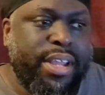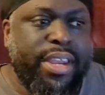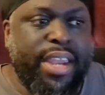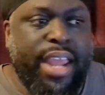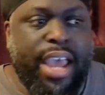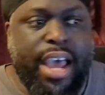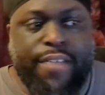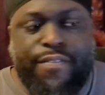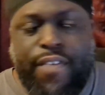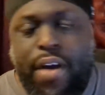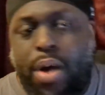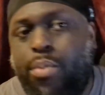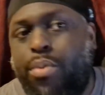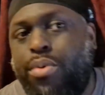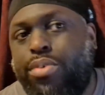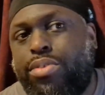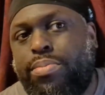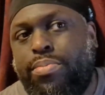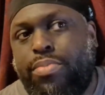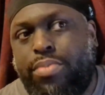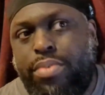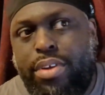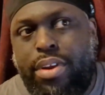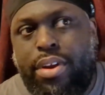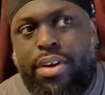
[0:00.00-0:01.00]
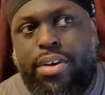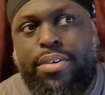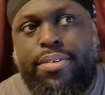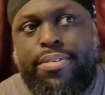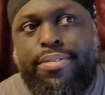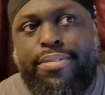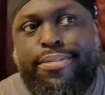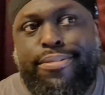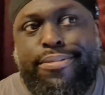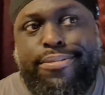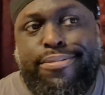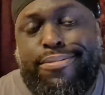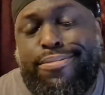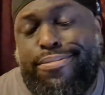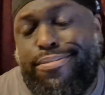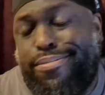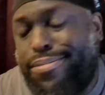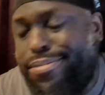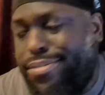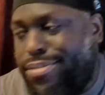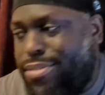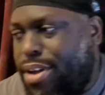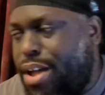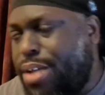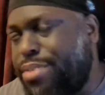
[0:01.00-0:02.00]
Now, if I want some, well,
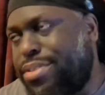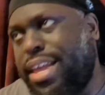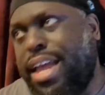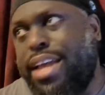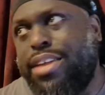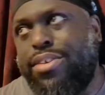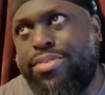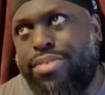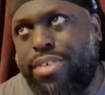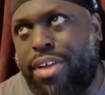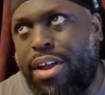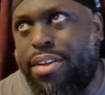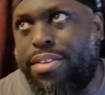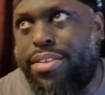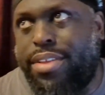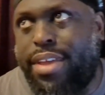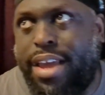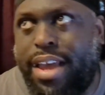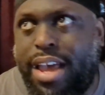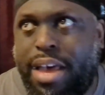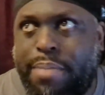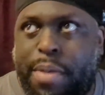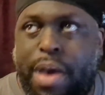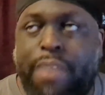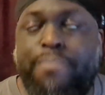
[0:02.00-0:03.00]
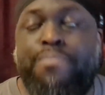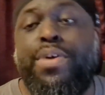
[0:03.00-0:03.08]
I don't say I use it all the time.